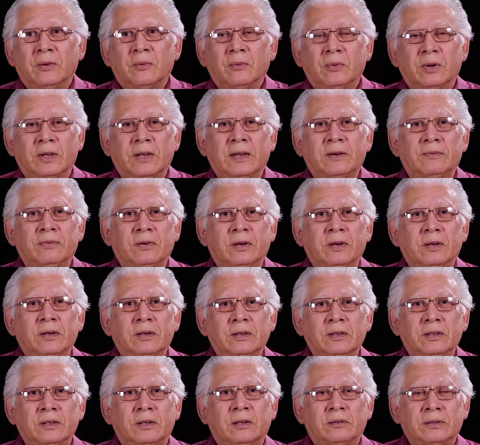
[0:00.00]
whatever,
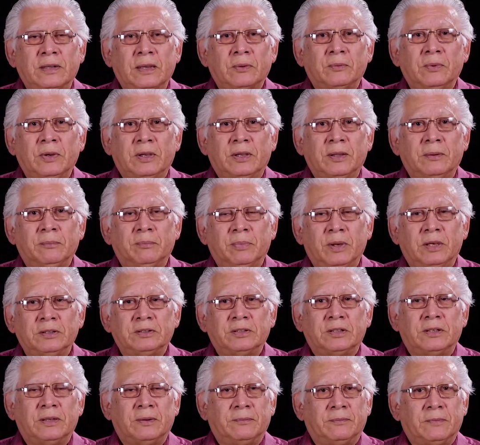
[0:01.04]
that we can
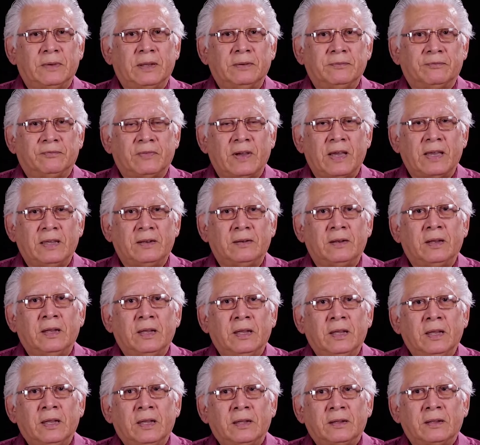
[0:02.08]
budget and find
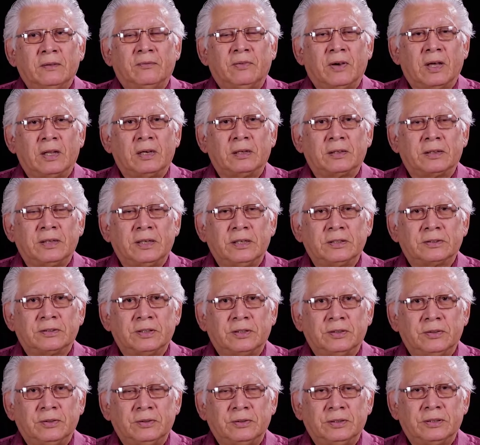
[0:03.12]
the volunteers to
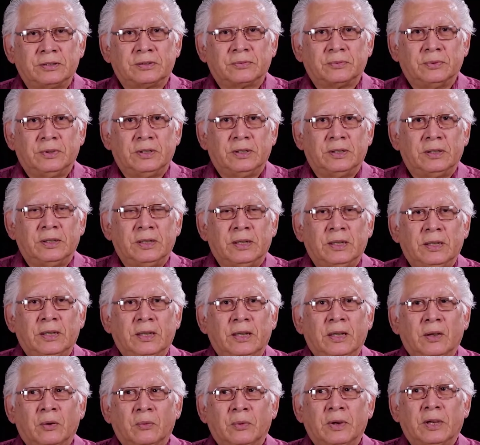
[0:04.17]
do this with.
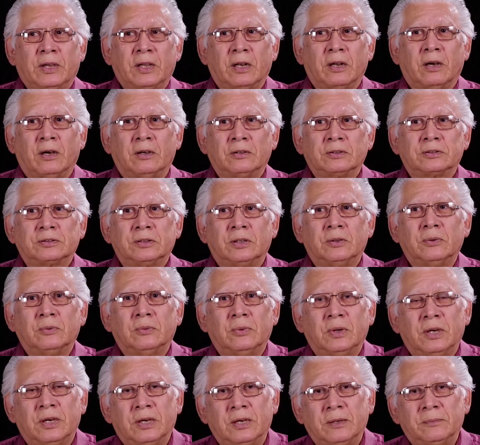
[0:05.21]
We can
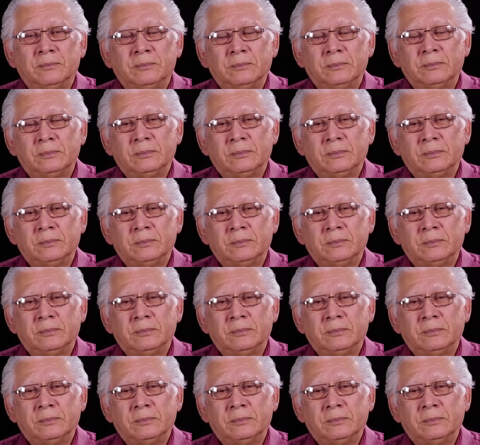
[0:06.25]
also